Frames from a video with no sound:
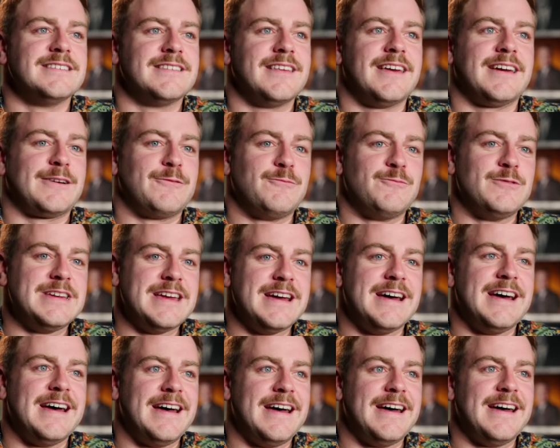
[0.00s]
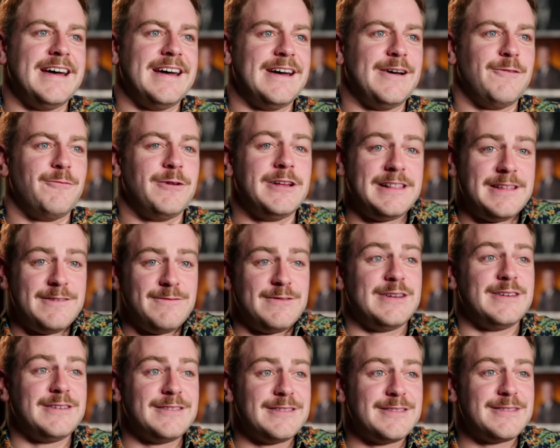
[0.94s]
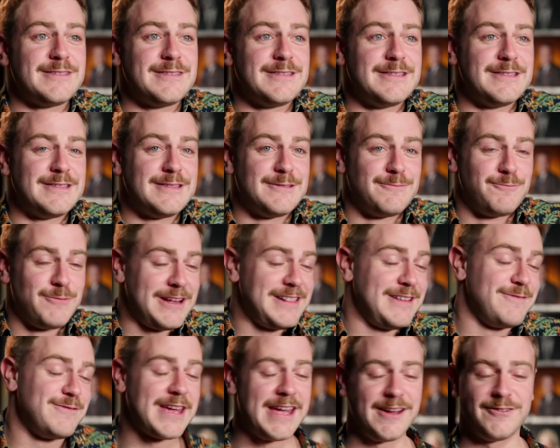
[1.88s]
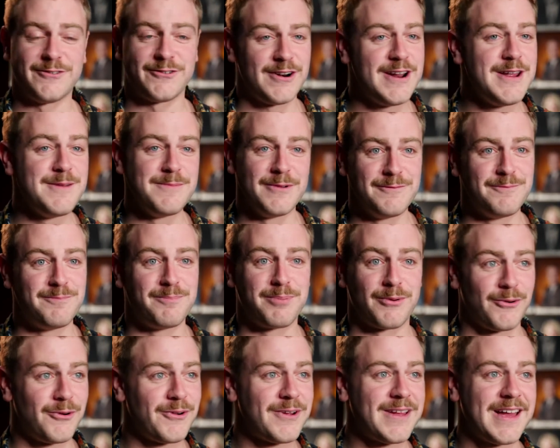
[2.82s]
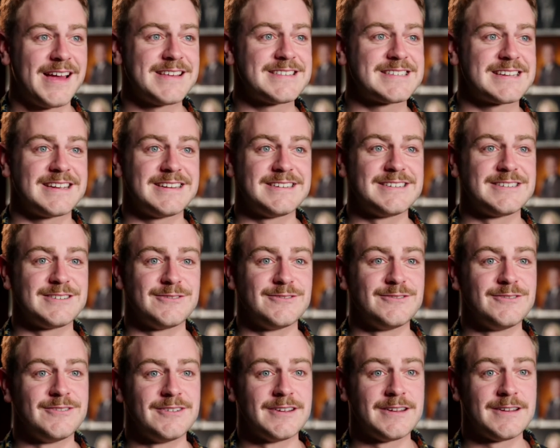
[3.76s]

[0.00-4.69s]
Like we're living our dream of broadcasting into